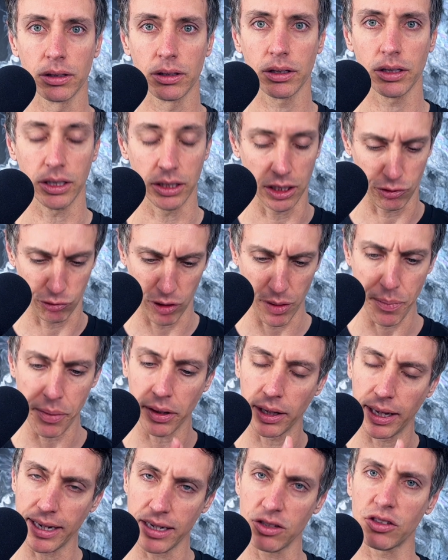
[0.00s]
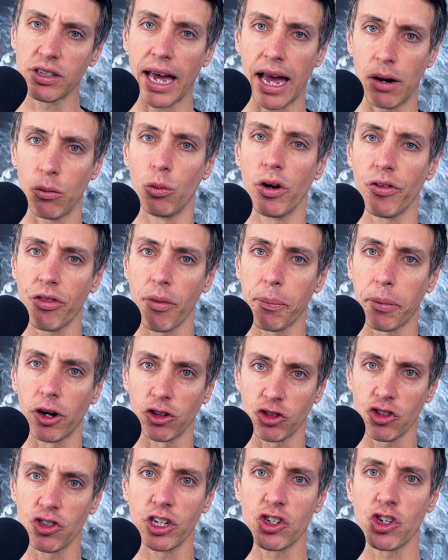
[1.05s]
And then replace that with the
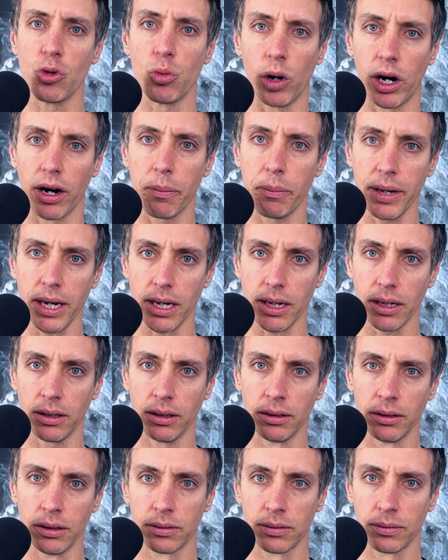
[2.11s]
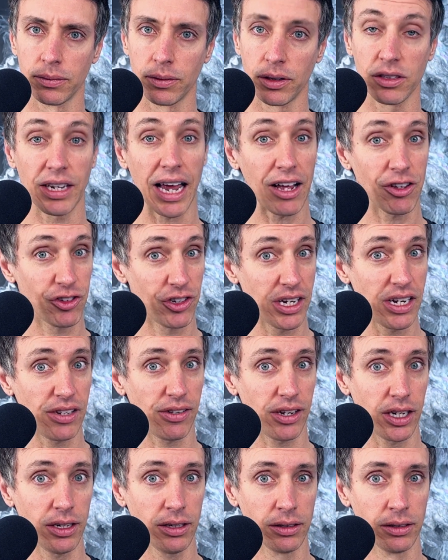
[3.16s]
person that you want to be. Sounds
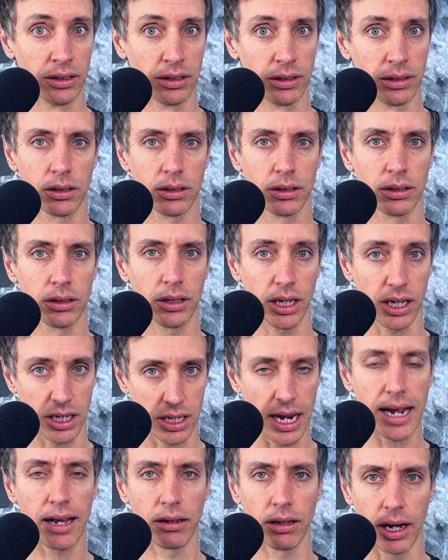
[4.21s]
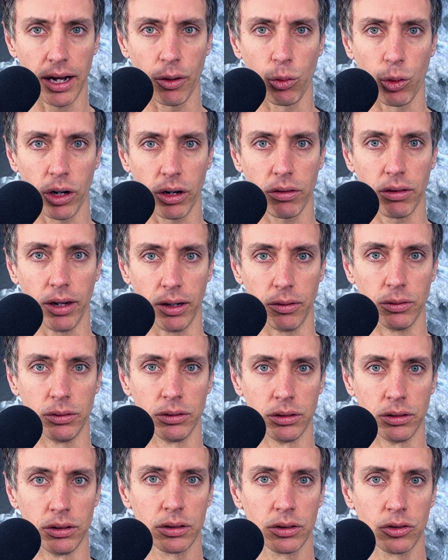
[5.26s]
easy. It can take a lot of work though.
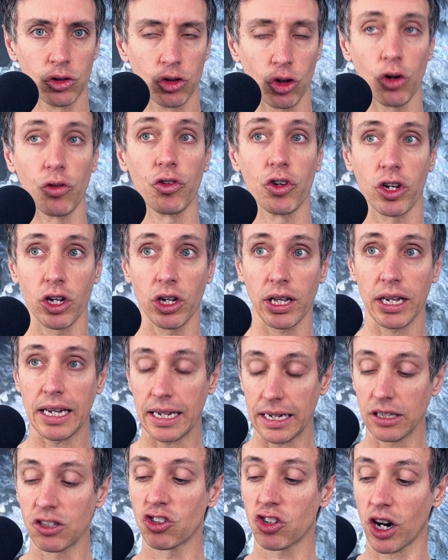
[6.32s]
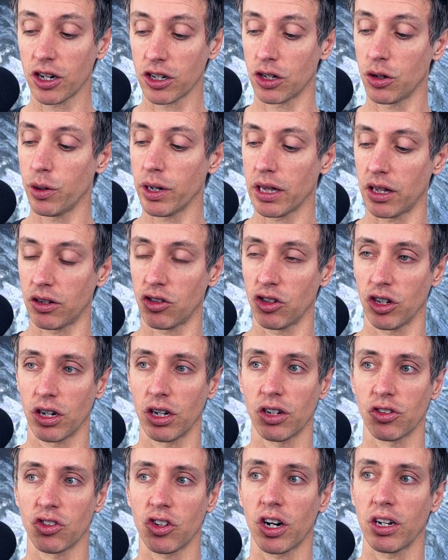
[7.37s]
So if you're going to start doing this and you're going to
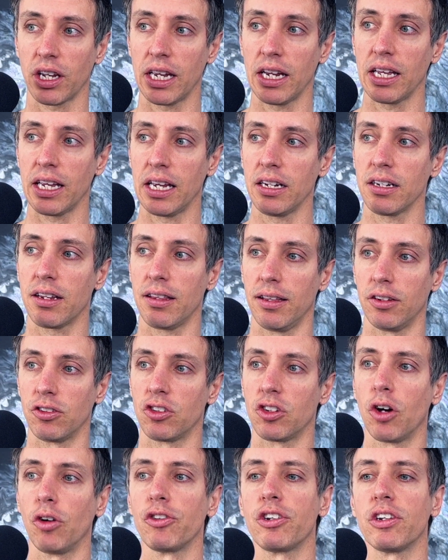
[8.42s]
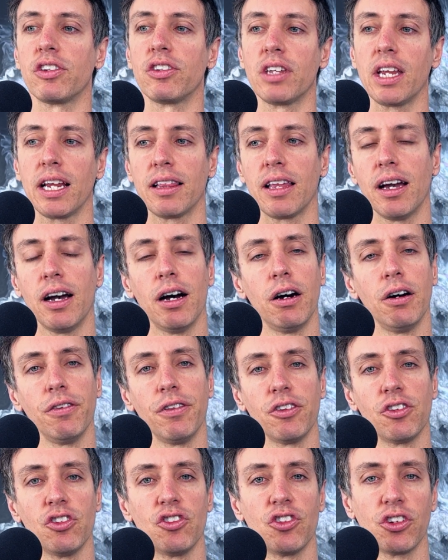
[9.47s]
start getting into this, don't just think that,
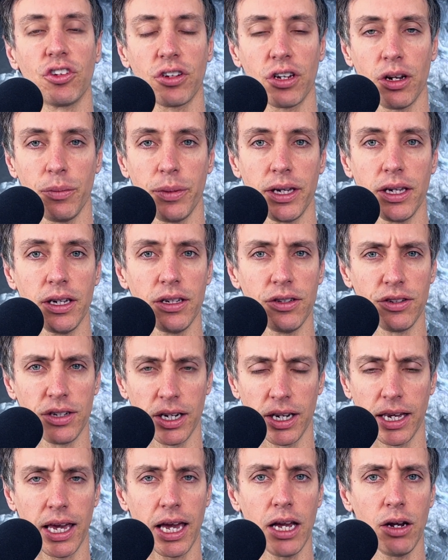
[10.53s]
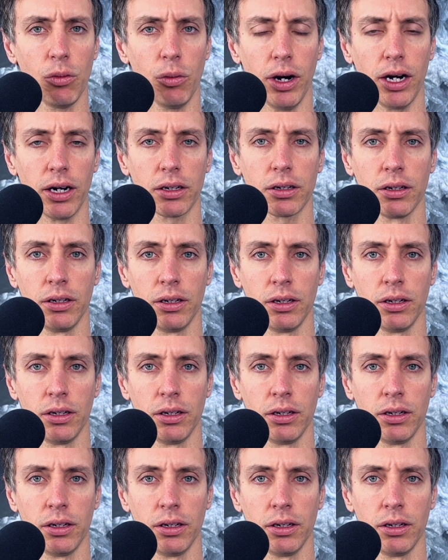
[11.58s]
this is just going to be easy and a cakewalk.